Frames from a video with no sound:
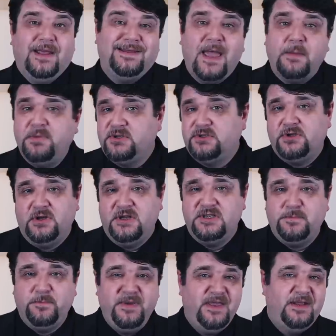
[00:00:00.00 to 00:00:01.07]
At hypersonic
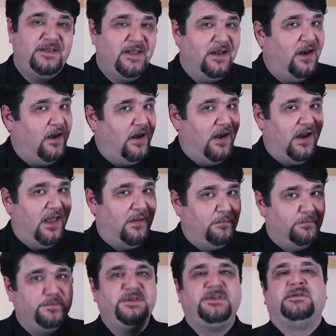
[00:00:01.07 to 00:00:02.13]
speed, the
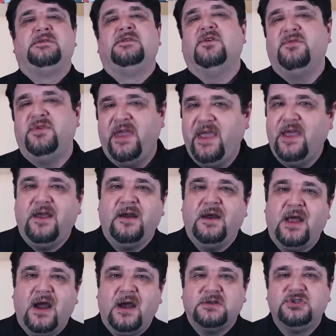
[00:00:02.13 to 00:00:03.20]
lumps of
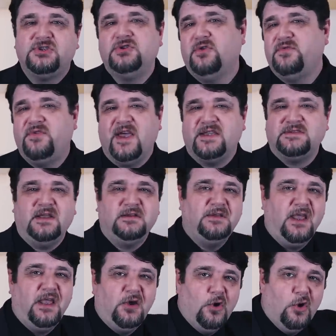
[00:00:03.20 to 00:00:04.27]
air are so fast that
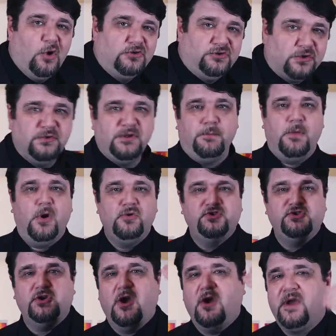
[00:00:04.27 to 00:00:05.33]
they go through the bow
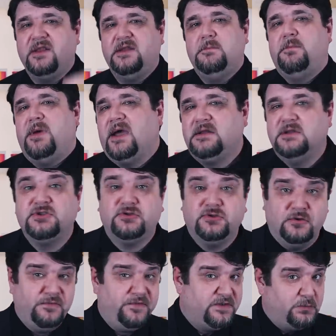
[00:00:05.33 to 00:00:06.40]
shock and impact the
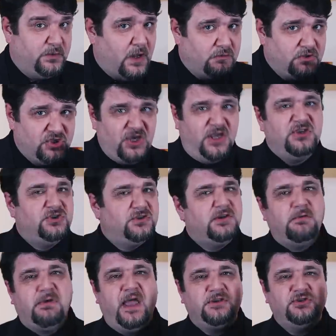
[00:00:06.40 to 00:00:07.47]
surface without changing
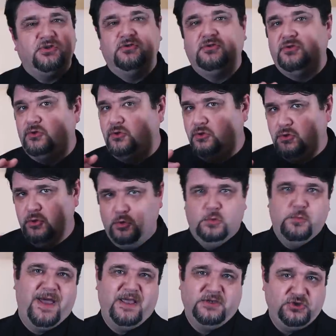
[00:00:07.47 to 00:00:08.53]
direction
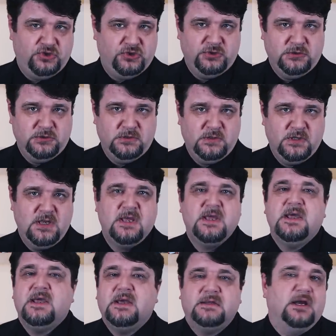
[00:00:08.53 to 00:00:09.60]
too much.
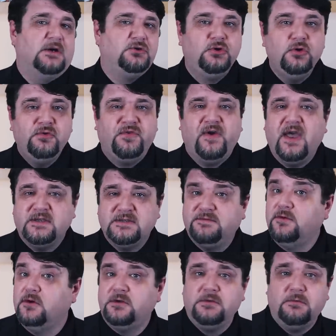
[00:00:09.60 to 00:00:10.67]
They are too
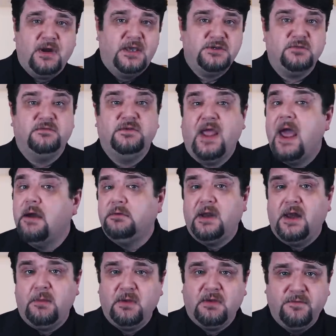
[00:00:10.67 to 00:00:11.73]
fast for the rest of the
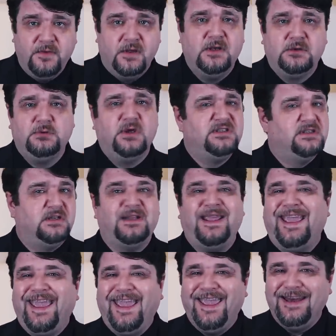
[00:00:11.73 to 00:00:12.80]
aerodynamic field to exert
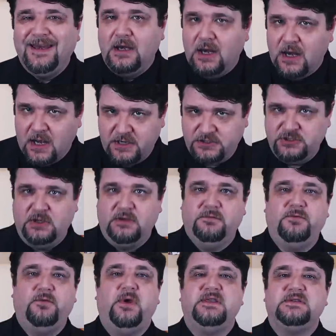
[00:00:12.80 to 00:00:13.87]
any large
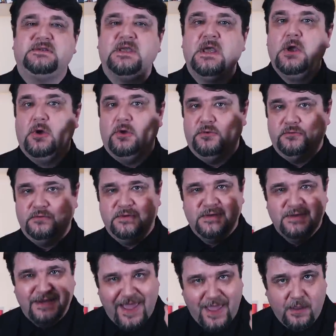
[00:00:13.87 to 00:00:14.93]
influence
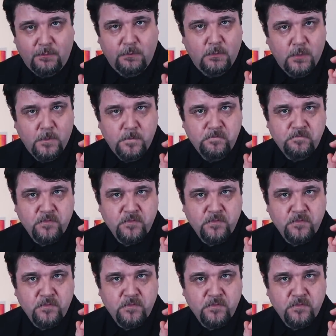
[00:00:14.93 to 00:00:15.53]
on them,